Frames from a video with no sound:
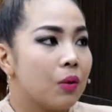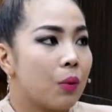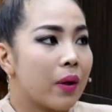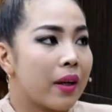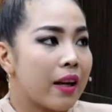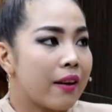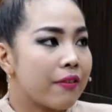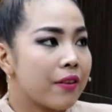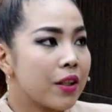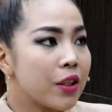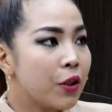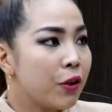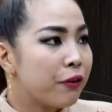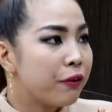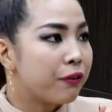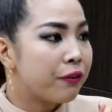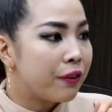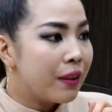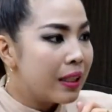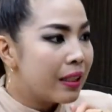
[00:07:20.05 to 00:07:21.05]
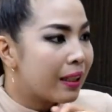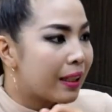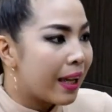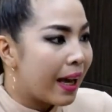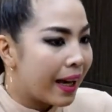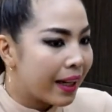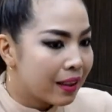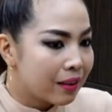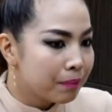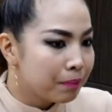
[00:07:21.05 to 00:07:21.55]
whatever you feel
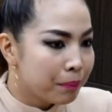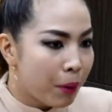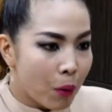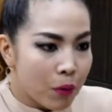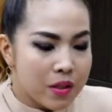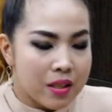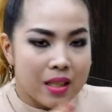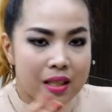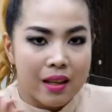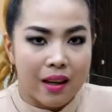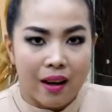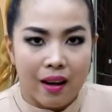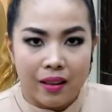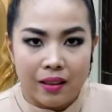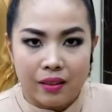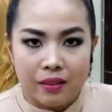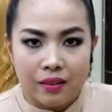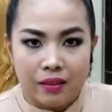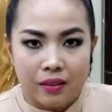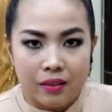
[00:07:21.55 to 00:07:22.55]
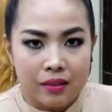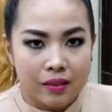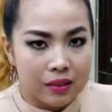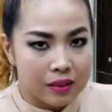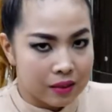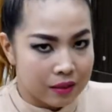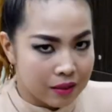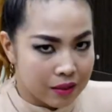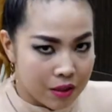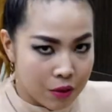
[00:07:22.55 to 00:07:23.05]
like posting on
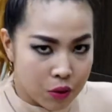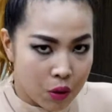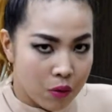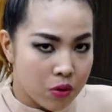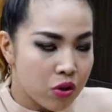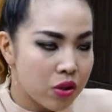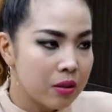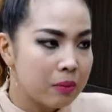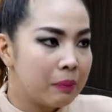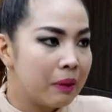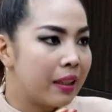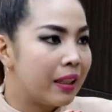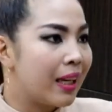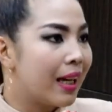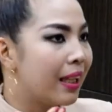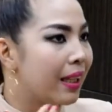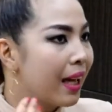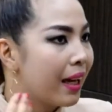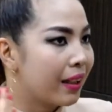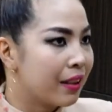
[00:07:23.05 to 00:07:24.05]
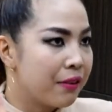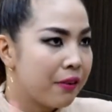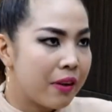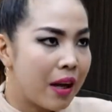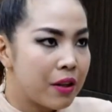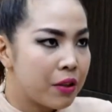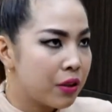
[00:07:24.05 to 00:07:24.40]
the social media, like